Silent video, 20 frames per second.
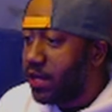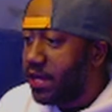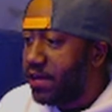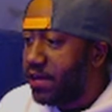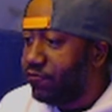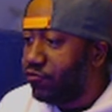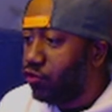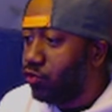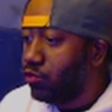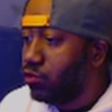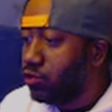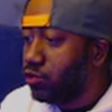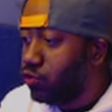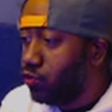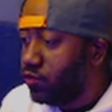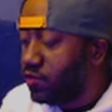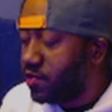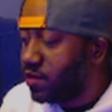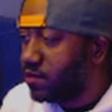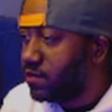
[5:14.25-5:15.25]
if you're
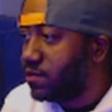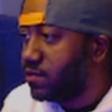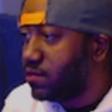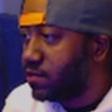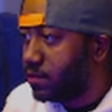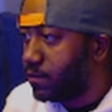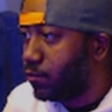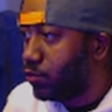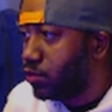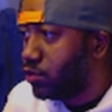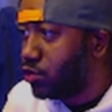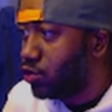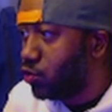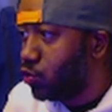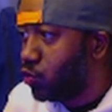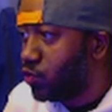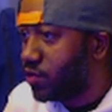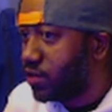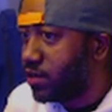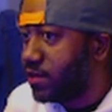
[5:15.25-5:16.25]
losing to someone
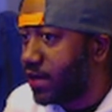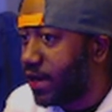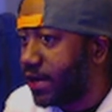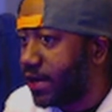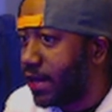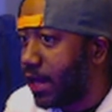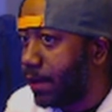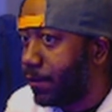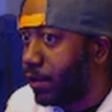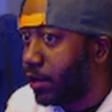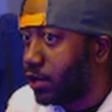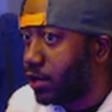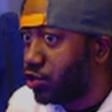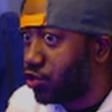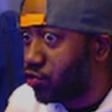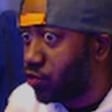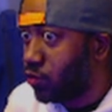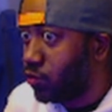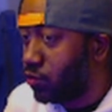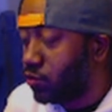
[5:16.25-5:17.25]
using dynamic
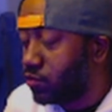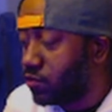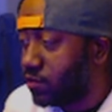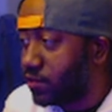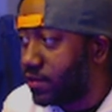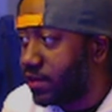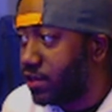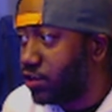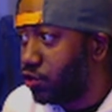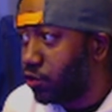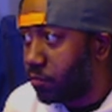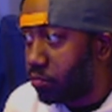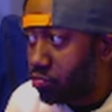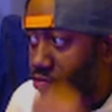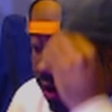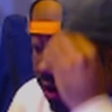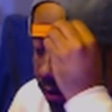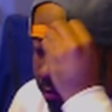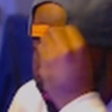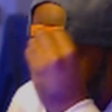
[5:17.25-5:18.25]
controls, then you're
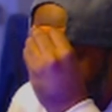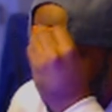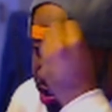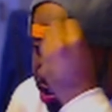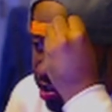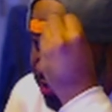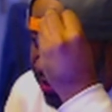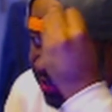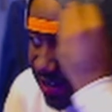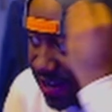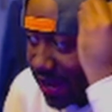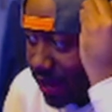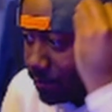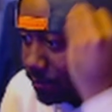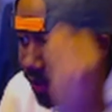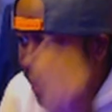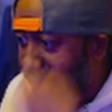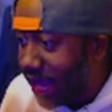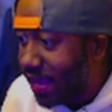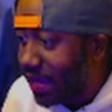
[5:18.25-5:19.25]
probably just not
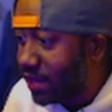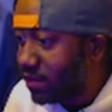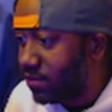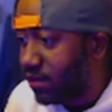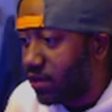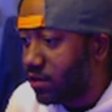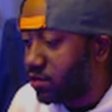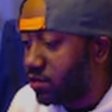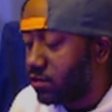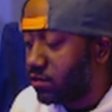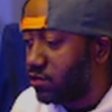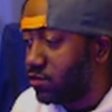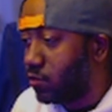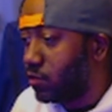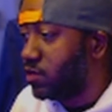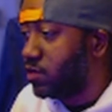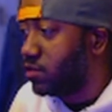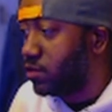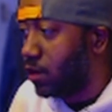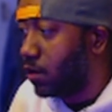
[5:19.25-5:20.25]
paying attention to
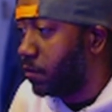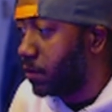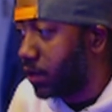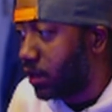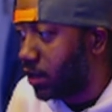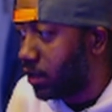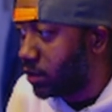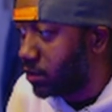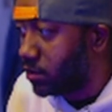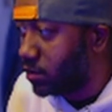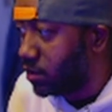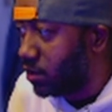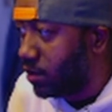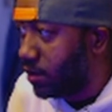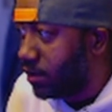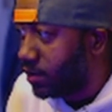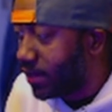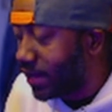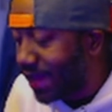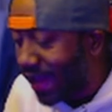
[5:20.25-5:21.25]
what's going on.
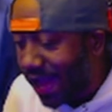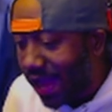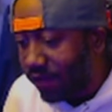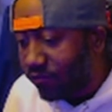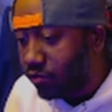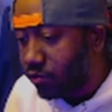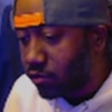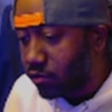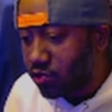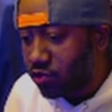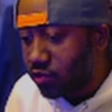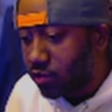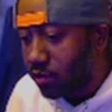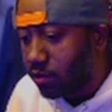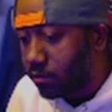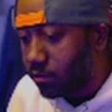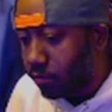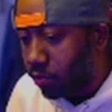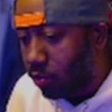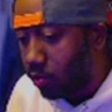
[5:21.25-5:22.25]
Like, after a
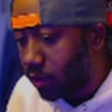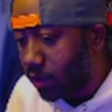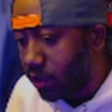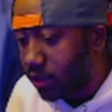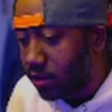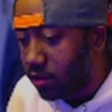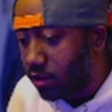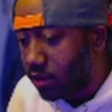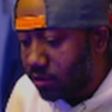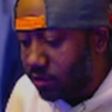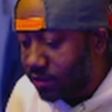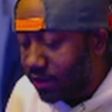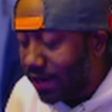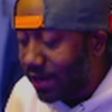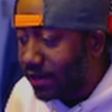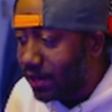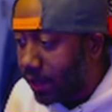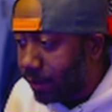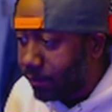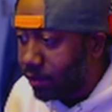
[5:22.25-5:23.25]
certain point,
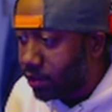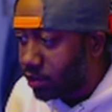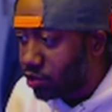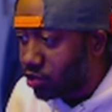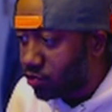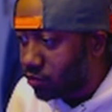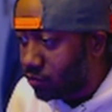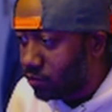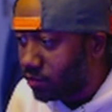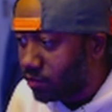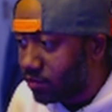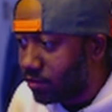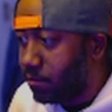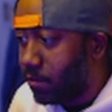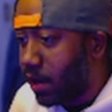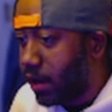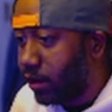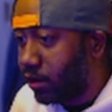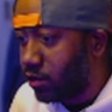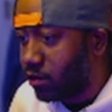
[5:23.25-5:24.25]
dynamic controls and
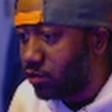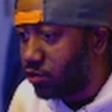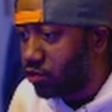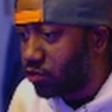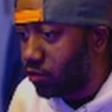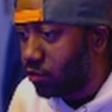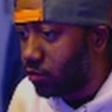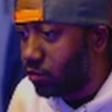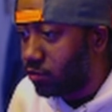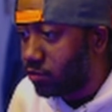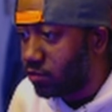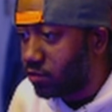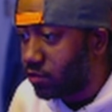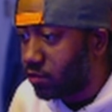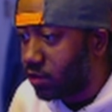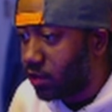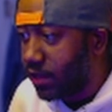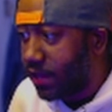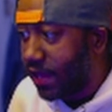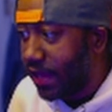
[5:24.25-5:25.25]
modern controls
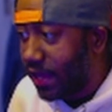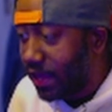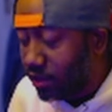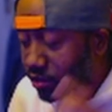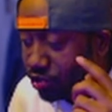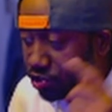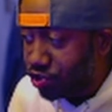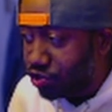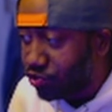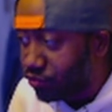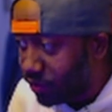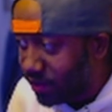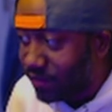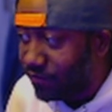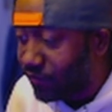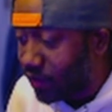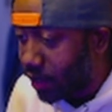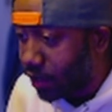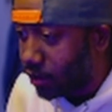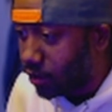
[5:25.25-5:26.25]
in Street
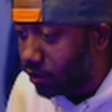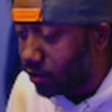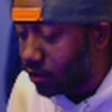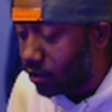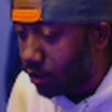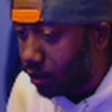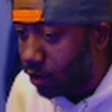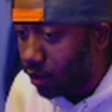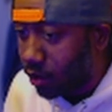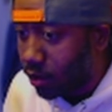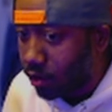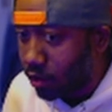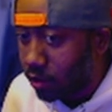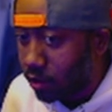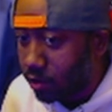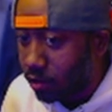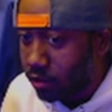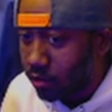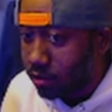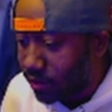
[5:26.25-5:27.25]
Fighter
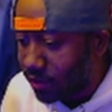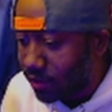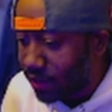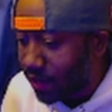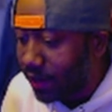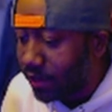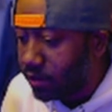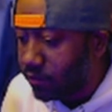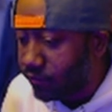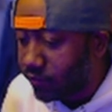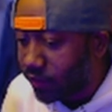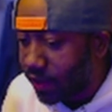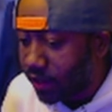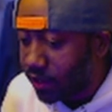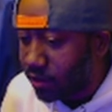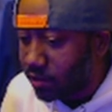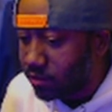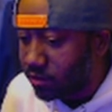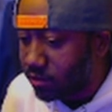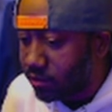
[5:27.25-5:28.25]
are kind of like
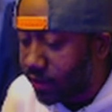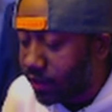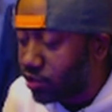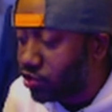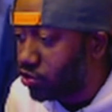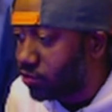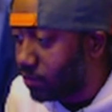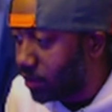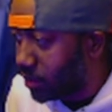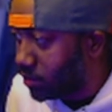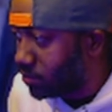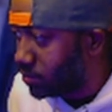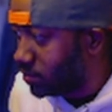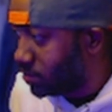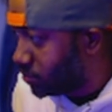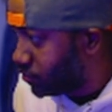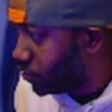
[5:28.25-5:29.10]
a detriment to